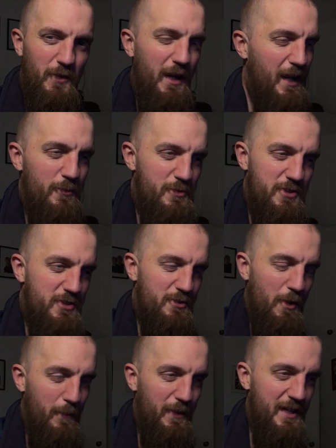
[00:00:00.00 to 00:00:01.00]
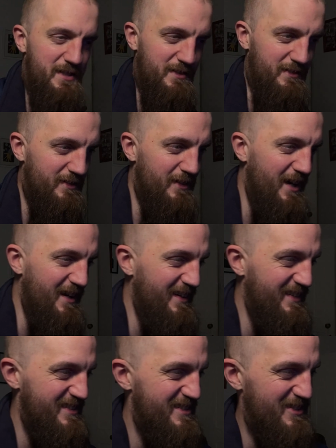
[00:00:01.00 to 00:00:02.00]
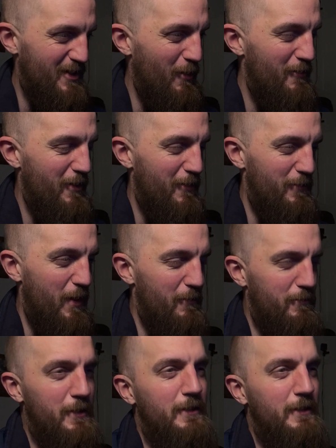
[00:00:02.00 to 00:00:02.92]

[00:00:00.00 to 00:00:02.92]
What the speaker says: and it was just not pleasant. So I'm